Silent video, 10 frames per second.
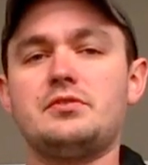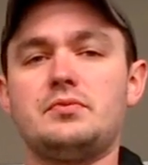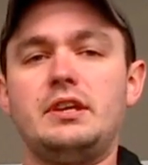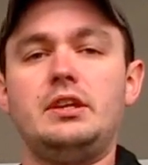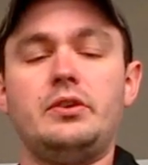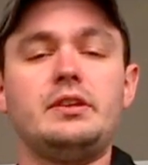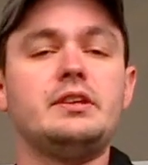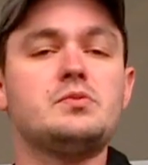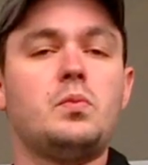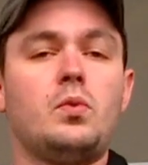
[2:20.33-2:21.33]
to reload at
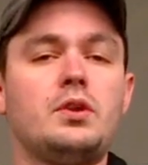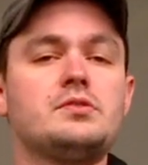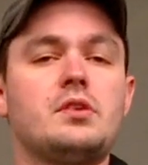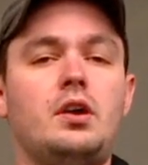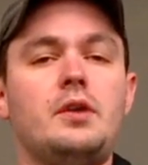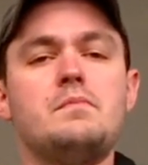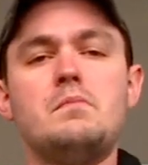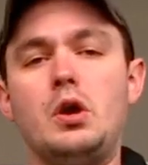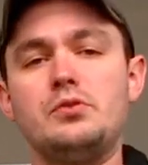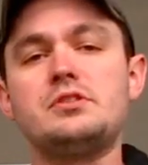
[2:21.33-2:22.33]
least once on
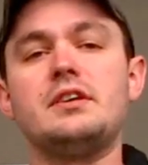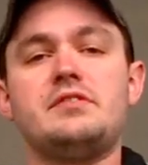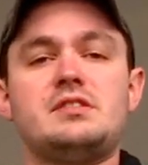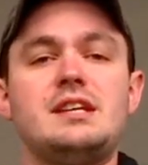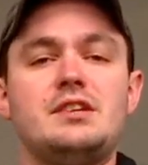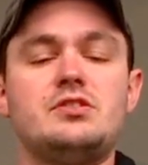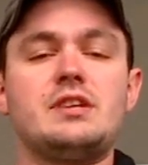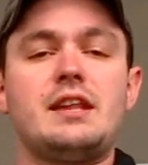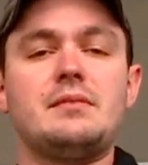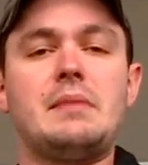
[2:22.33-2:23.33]
most of the stages
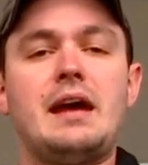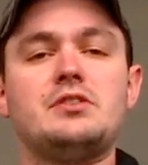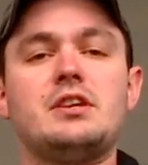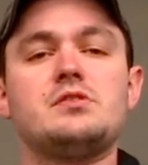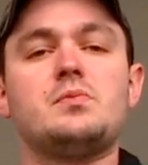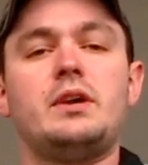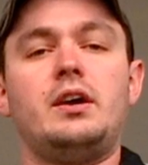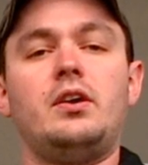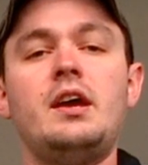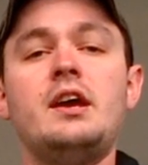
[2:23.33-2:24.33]
at the match as
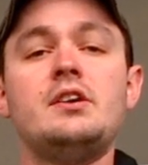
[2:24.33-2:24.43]
well.